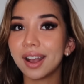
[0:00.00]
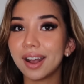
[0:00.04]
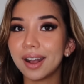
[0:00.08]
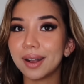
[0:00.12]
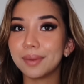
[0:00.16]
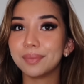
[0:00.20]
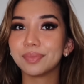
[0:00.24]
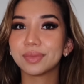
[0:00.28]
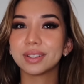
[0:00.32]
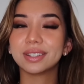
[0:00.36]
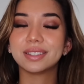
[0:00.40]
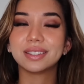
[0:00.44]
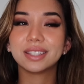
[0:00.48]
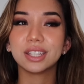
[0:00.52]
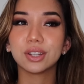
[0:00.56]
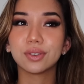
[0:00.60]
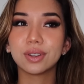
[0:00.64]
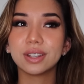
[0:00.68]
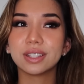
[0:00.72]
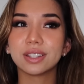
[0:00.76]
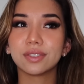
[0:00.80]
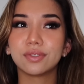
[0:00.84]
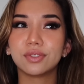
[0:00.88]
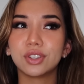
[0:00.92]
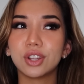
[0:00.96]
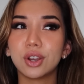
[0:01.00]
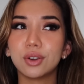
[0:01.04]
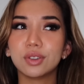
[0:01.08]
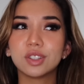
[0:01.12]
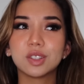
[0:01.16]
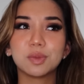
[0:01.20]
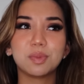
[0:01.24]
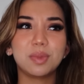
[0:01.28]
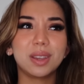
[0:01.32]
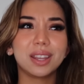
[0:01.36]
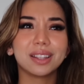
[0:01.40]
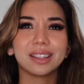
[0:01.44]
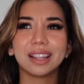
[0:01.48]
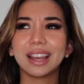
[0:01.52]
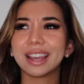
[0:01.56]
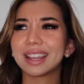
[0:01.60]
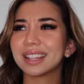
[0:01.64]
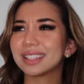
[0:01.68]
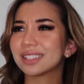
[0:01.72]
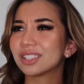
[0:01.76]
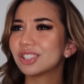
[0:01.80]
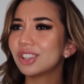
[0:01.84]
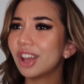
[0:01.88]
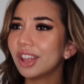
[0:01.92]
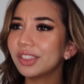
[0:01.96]
a series of notes being like,
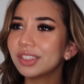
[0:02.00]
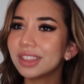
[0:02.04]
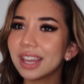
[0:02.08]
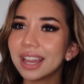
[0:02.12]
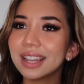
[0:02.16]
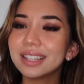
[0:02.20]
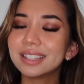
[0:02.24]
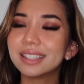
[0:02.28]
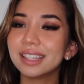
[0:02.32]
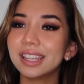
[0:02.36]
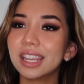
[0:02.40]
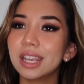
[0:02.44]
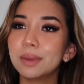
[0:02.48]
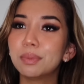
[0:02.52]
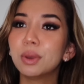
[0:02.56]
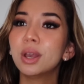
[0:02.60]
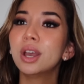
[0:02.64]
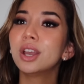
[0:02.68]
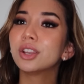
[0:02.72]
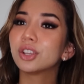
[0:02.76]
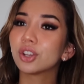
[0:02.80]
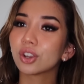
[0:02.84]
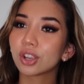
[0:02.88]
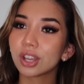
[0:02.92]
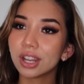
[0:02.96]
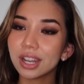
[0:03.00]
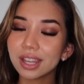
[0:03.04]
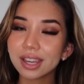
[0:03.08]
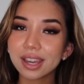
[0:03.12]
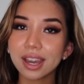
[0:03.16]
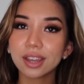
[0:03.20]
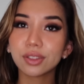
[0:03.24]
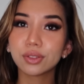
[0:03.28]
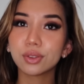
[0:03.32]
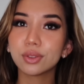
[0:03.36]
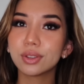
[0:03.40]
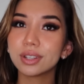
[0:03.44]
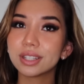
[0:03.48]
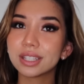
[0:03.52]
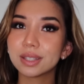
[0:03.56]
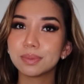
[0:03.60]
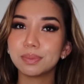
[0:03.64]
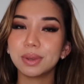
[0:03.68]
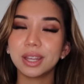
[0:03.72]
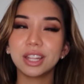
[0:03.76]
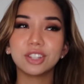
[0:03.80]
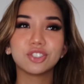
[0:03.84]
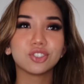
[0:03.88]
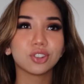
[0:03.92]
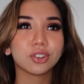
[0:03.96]
it's not that deep, you're gonna get through this
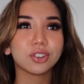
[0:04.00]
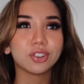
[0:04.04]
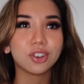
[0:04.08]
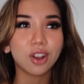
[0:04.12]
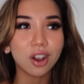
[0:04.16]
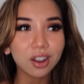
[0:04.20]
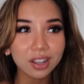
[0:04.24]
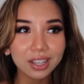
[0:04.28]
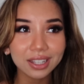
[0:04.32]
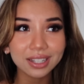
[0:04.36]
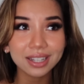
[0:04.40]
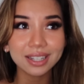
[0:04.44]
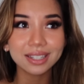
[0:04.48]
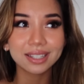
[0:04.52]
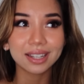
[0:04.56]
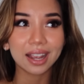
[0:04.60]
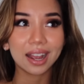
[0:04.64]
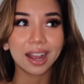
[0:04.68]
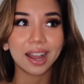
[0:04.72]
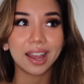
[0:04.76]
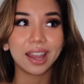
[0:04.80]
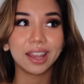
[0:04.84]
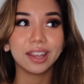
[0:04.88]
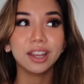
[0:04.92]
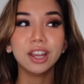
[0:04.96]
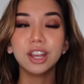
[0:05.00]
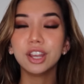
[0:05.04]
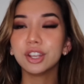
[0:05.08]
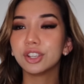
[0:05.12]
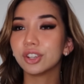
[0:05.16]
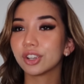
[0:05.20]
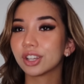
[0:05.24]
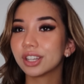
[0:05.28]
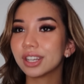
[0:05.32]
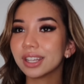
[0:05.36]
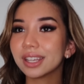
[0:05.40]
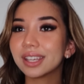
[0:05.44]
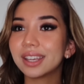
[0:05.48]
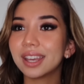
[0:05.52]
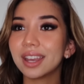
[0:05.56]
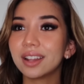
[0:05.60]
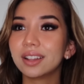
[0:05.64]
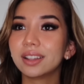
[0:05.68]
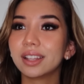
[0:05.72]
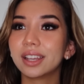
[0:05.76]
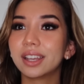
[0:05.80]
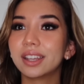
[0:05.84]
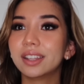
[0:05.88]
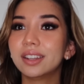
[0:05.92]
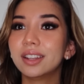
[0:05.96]
speech, you're not gonna die, you're gonna
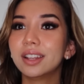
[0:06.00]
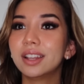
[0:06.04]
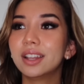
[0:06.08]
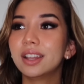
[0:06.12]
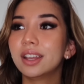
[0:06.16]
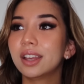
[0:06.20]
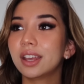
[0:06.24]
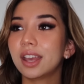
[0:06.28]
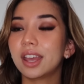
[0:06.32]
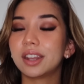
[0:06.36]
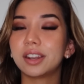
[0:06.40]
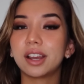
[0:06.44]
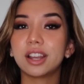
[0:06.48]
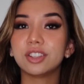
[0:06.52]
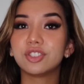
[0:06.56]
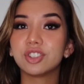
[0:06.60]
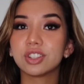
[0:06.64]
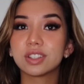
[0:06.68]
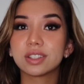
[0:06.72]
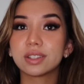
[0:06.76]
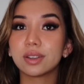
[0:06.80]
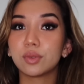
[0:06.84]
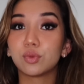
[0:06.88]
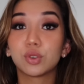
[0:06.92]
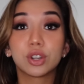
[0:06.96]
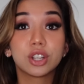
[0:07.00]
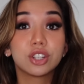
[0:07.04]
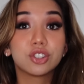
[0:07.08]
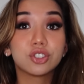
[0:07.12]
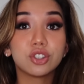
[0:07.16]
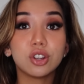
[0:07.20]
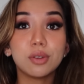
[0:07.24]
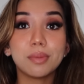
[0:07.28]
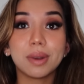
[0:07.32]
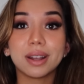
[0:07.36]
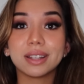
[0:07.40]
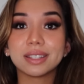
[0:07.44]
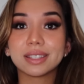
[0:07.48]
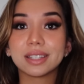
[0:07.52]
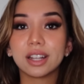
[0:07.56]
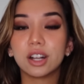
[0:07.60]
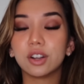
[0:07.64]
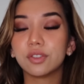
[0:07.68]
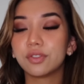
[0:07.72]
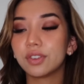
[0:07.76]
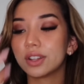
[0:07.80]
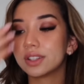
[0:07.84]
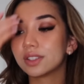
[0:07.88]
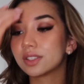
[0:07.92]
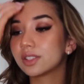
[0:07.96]
kill it, and I just reassure
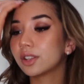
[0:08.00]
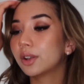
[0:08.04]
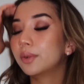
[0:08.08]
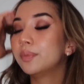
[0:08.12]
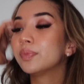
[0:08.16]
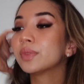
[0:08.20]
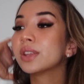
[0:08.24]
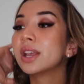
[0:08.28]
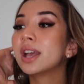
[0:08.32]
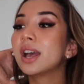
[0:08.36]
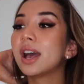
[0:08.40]
myself. And so